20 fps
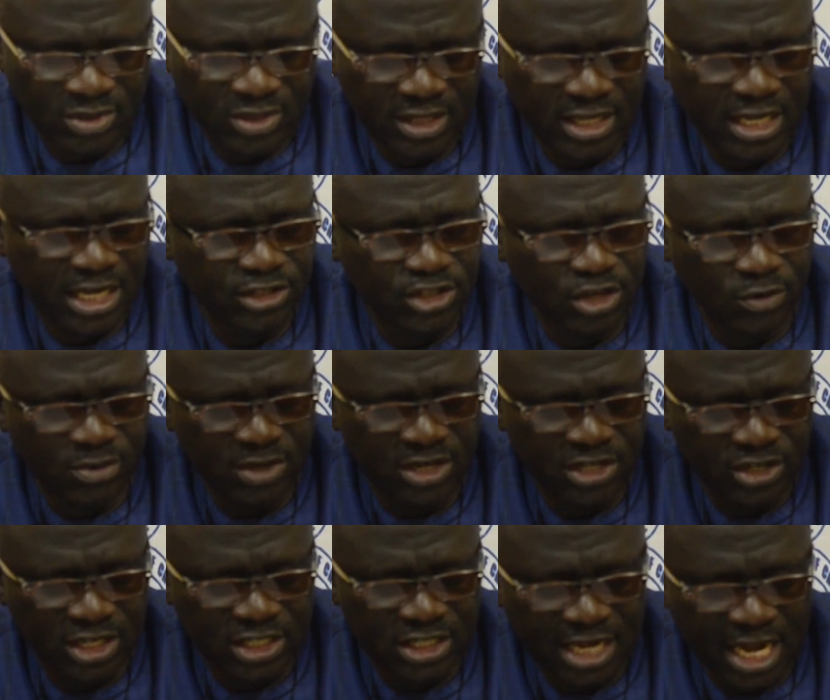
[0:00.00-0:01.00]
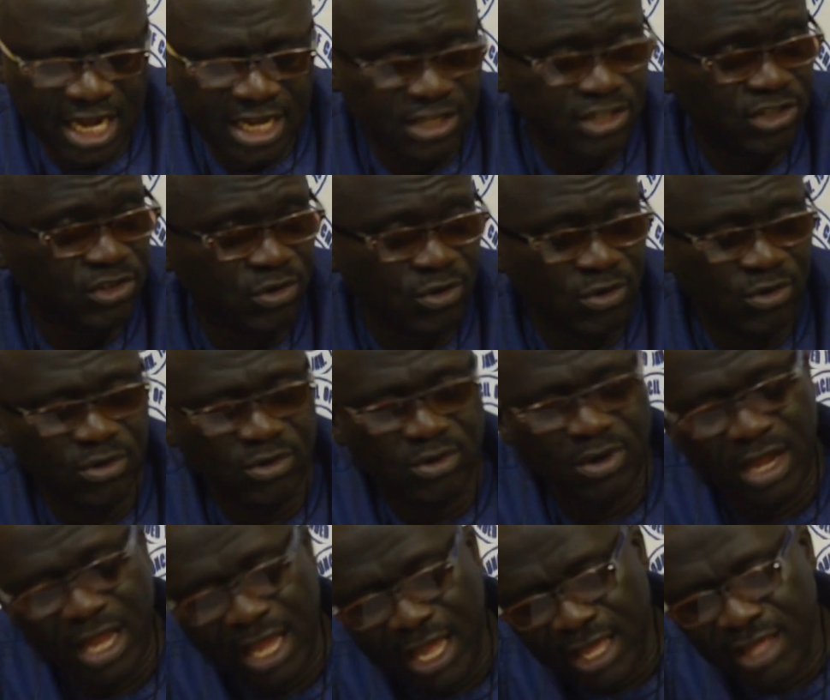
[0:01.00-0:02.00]
The Interreligious Council
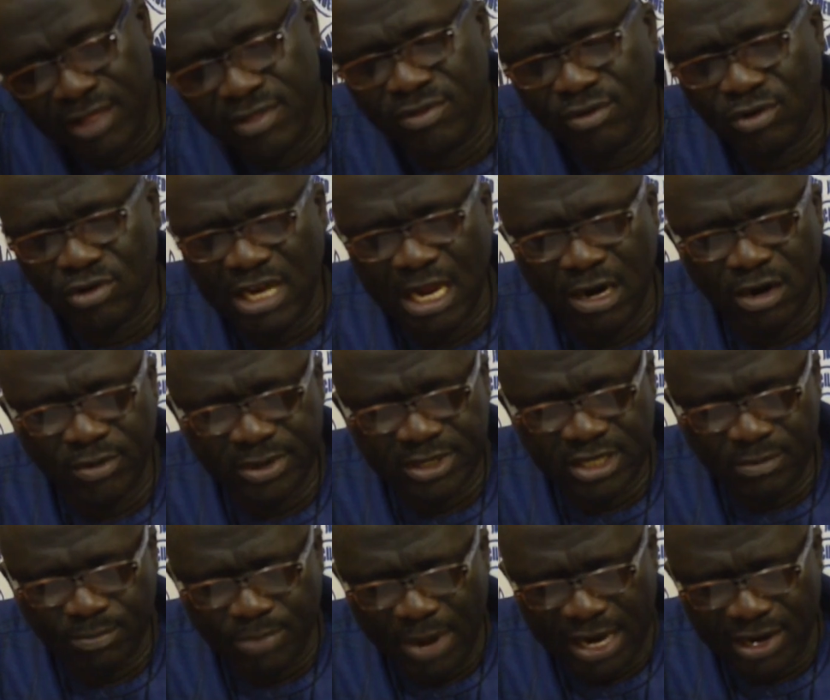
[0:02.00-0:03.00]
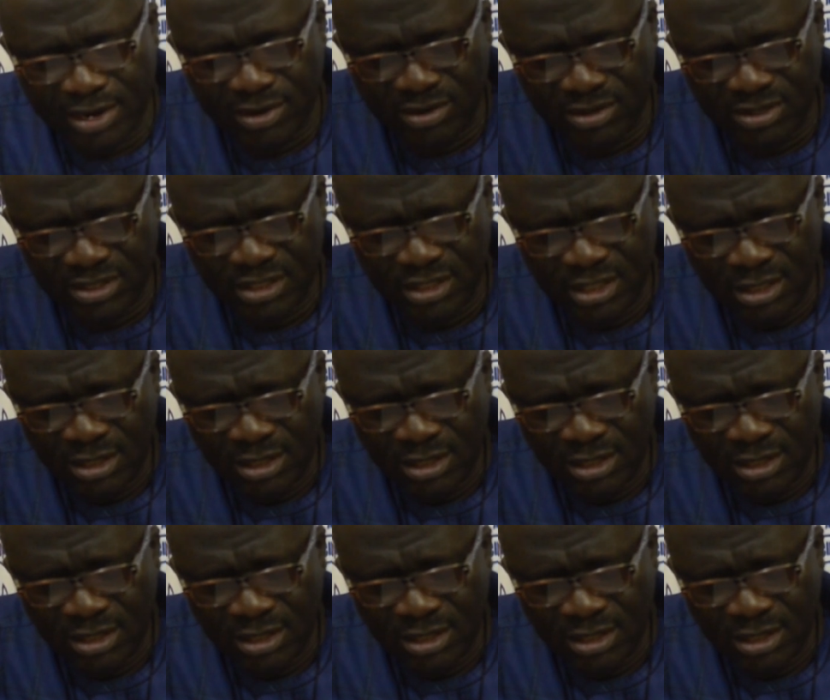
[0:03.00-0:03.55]
and collaborative partner